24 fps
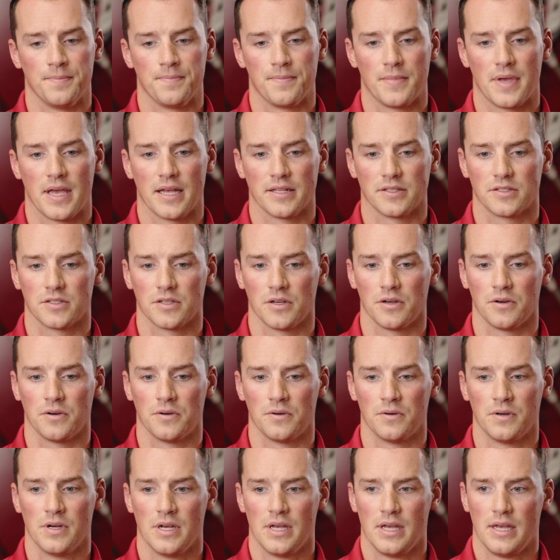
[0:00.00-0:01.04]
And
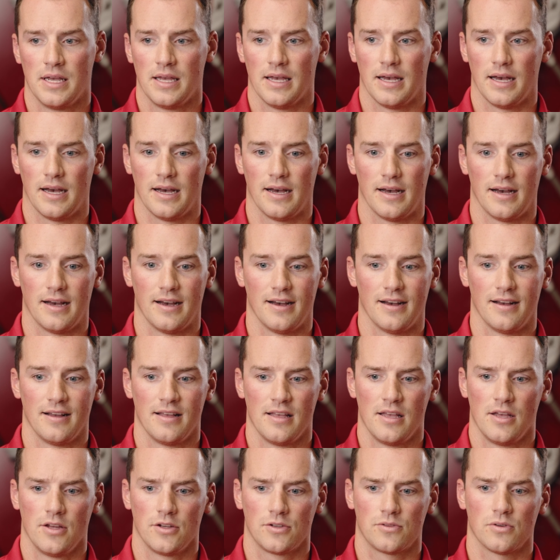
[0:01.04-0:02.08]
so
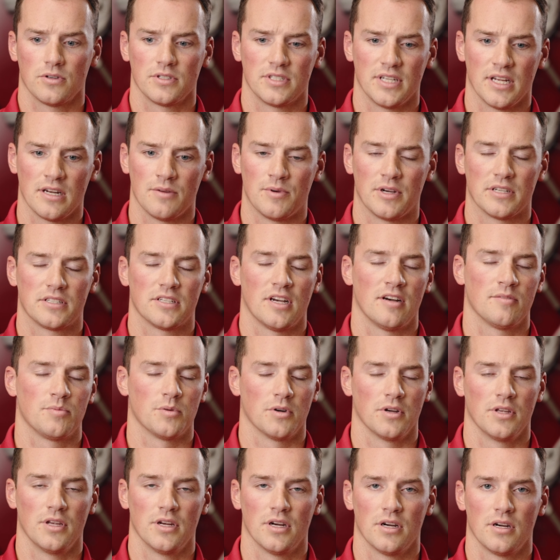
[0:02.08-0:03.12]
towards the end of my
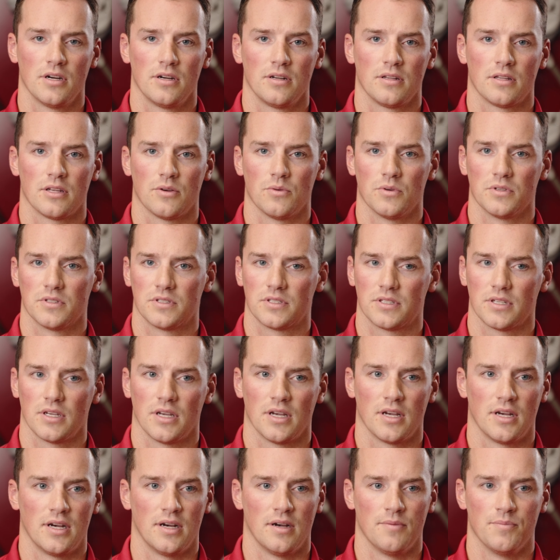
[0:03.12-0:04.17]
sophomore year, there was
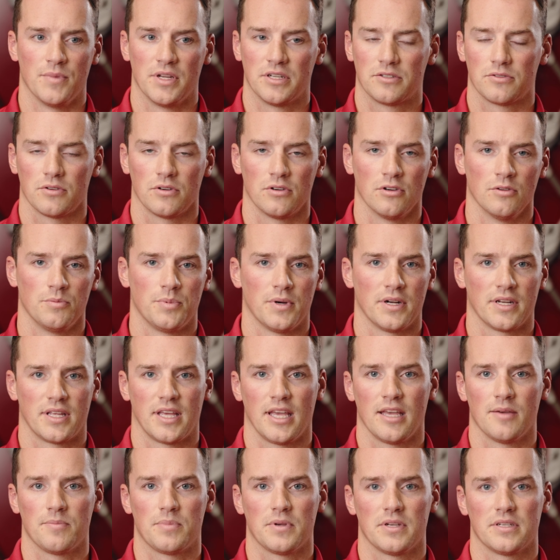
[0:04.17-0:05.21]
a ministry group on
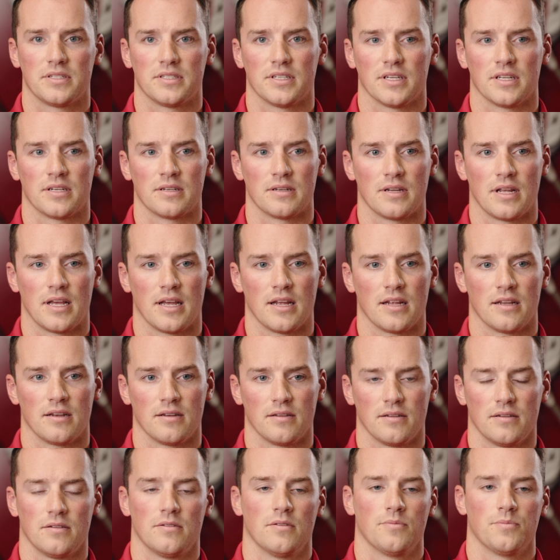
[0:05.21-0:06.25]
campus, and
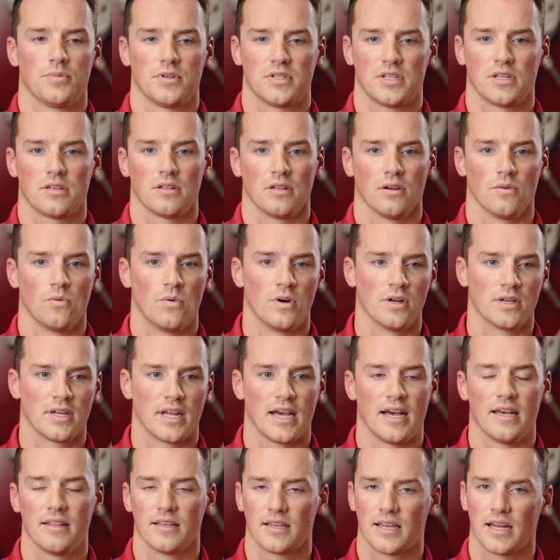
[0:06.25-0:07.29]
in particular, one
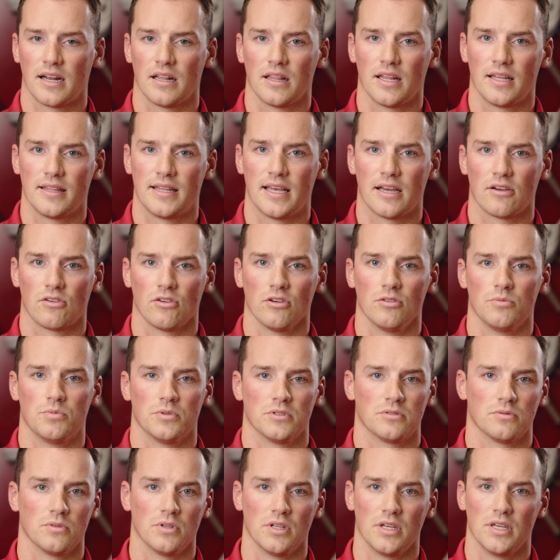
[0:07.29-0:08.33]
guy that kind of led that group
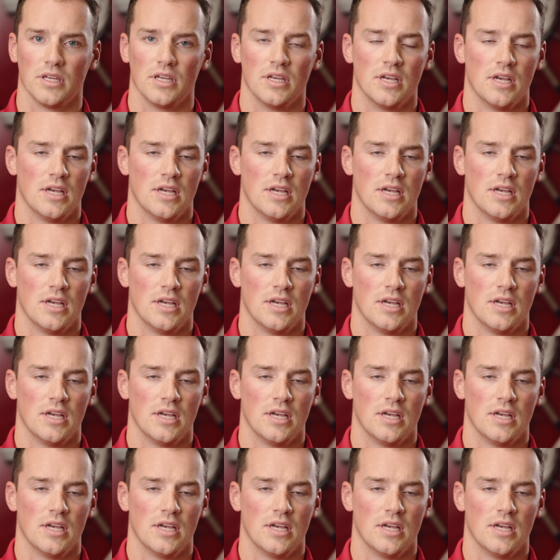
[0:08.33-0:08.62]
was really